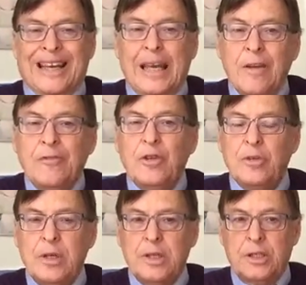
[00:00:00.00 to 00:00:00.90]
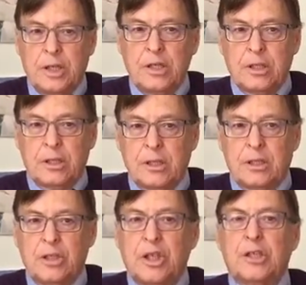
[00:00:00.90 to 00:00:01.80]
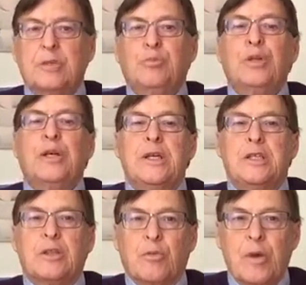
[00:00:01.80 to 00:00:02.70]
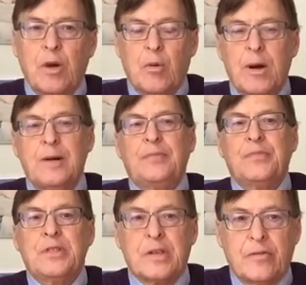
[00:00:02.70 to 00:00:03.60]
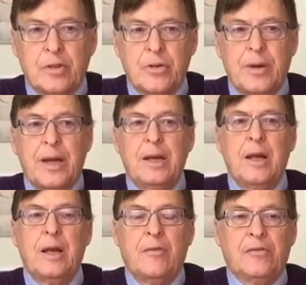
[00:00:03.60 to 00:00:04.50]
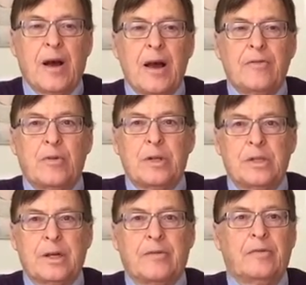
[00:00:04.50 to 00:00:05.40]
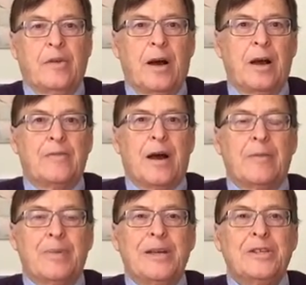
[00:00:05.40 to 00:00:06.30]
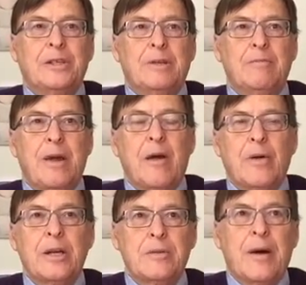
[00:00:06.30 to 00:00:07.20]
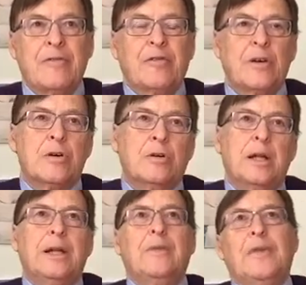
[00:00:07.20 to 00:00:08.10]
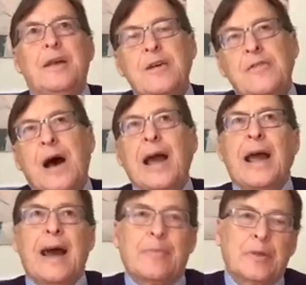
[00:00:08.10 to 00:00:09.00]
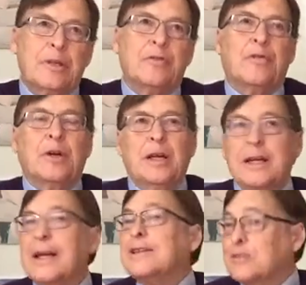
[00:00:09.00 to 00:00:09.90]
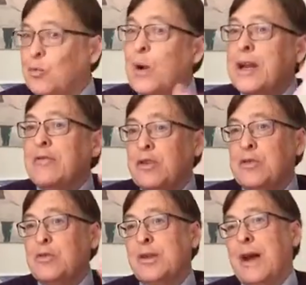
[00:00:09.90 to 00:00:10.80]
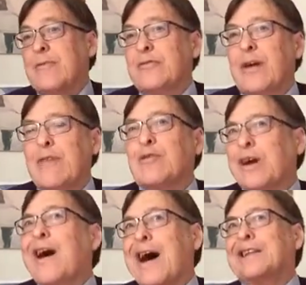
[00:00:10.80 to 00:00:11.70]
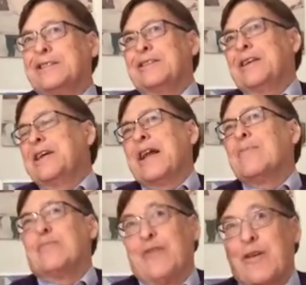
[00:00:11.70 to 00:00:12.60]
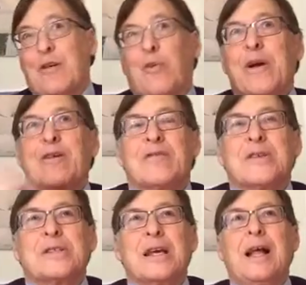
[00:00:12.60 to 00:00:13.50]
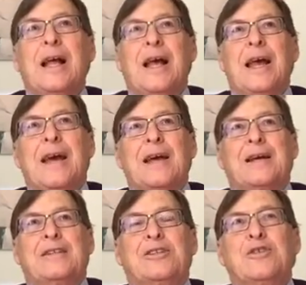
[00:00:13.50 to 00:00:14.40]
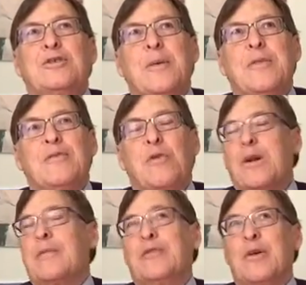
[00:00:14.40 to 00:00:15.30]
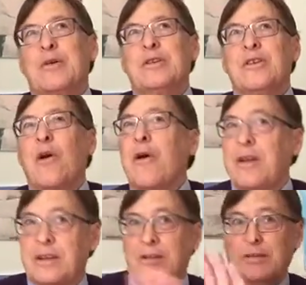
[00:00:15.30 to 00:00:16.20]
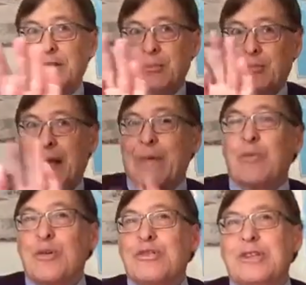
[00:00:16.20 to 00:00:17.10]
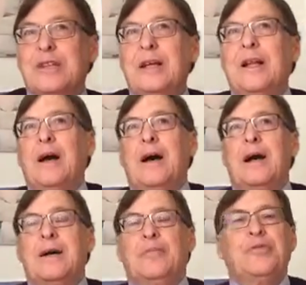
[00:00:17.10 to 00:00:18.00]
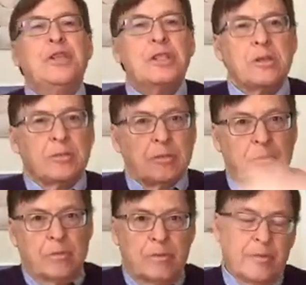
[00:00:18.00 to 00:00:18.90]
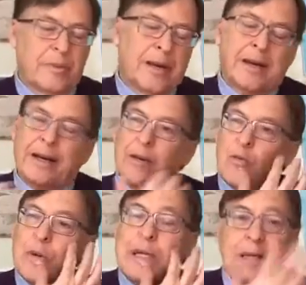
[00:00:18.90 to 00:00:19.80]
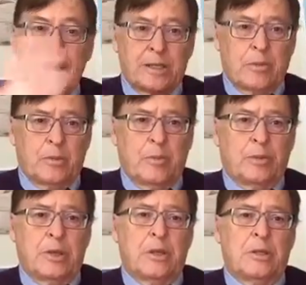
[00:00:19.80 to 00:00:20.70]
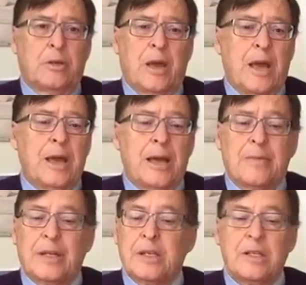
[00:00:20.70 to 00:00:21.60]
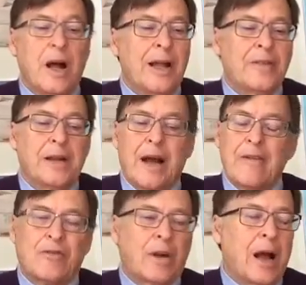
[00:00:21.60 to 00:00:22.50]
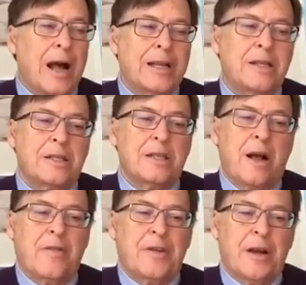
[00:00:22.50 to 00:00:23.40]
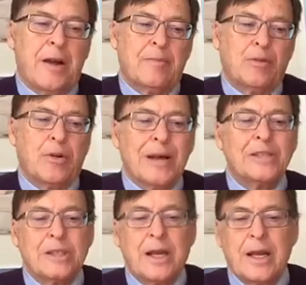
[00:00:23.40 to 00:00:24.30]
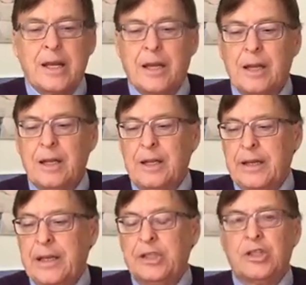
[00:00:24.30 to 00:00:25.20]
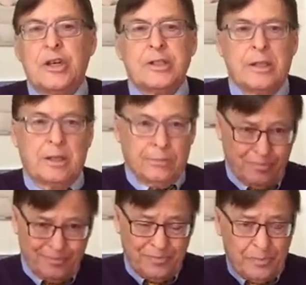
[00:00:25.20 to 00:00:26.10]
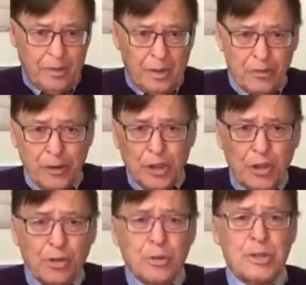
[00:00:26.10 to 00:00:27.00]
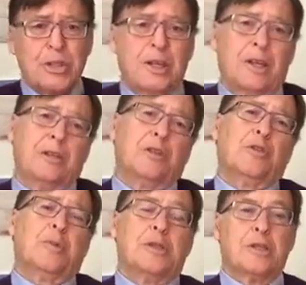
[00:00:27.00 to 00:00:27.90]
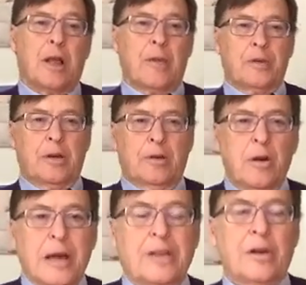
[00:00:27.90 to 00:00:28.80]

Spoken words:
If you need assistance, just please 301-728-5175. I basically married to my phone. If I happen to forget, there's one of you that I forgot. Again, I'm very aware of this. To do something for it, I'm very sorry, that person. Just retext me, please. Okay? I mean, it's not that I've forgotten. It's not that I'm procrastinating. It's just that the queue is getting a little bit sloppy here. Okay,